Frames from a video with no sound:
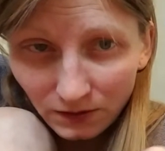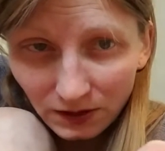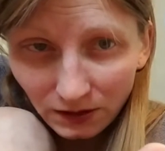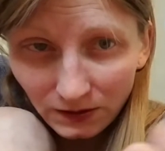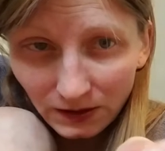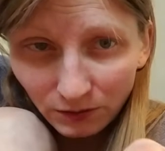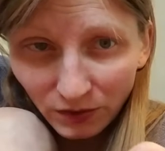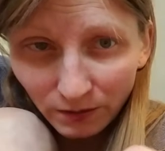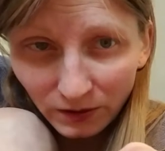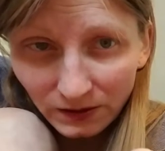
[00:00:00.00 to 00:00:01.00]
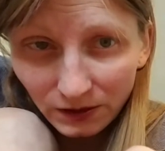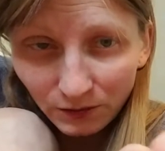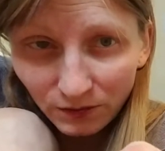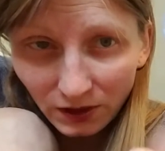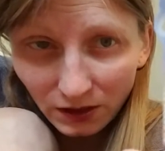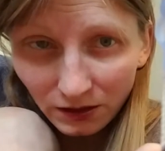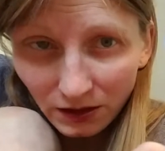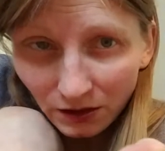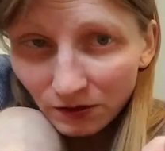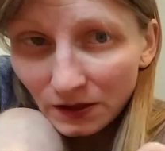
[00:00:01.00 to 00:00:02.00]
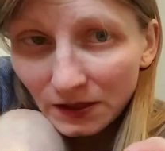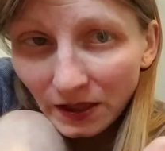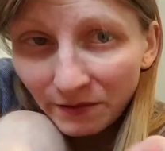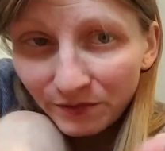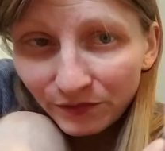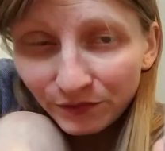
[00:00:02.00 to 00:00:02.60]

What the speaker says: Still seeing bubbles. Yep, there they go to the top.